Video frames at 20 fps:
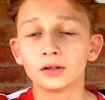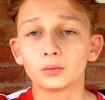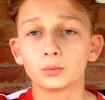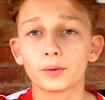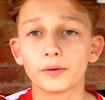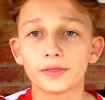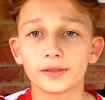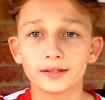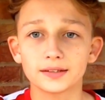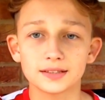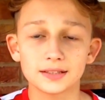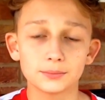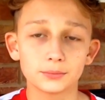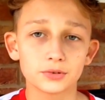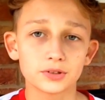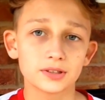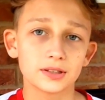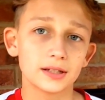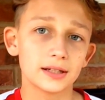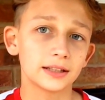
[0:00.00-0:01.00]
when their team
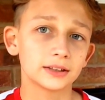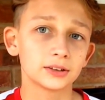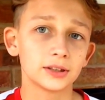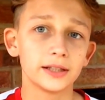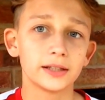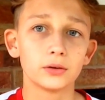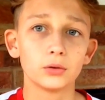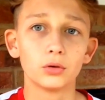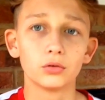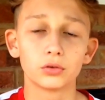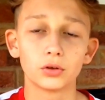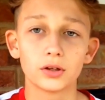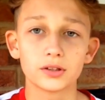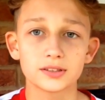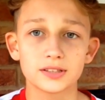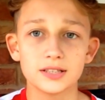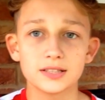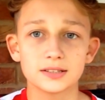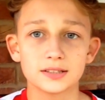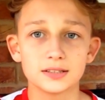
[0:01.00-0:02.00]
was in the National League North
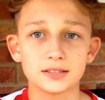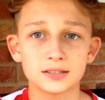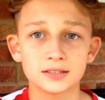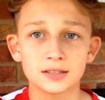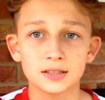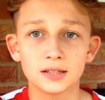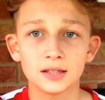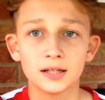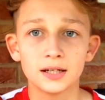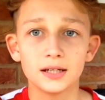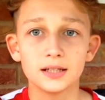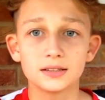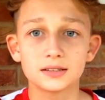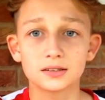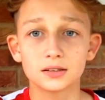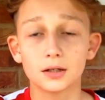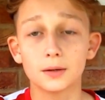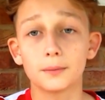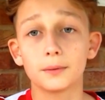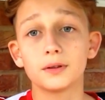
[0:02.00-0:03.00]
last season
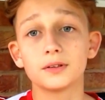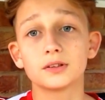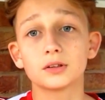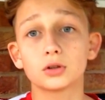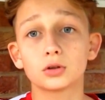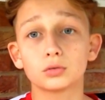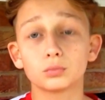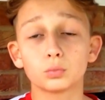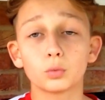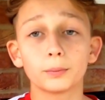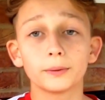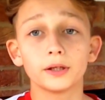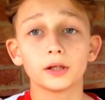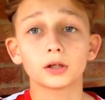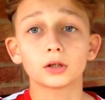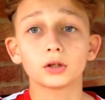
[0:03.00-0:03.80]
will be a